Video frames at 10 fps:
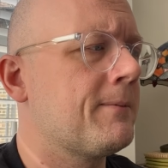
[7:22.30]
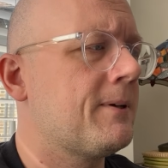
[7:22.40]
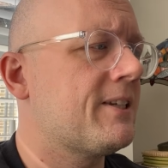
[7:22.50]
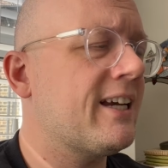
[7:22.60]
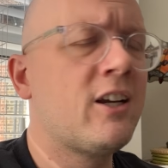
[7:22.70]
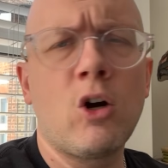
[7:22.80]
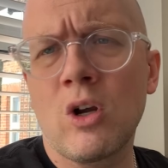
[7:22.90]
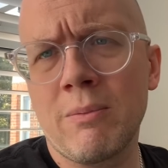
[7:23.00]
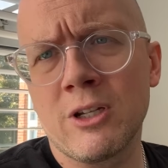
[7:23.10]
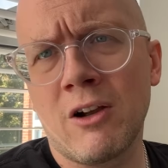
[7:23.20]
Second goal
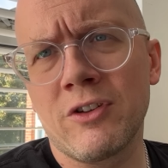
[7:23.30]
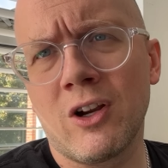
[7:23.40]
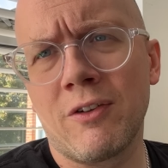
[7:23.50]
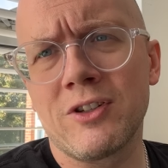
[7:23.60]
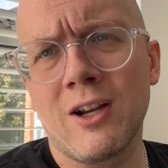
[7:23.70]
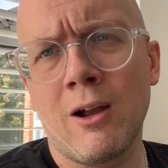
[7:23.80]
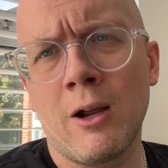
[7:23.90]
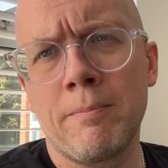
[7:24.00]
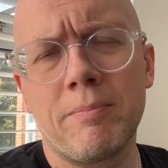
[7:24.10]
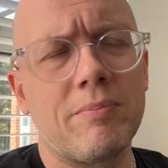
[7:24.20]
comes after
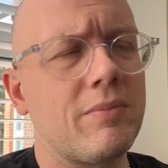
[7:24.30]
half-time.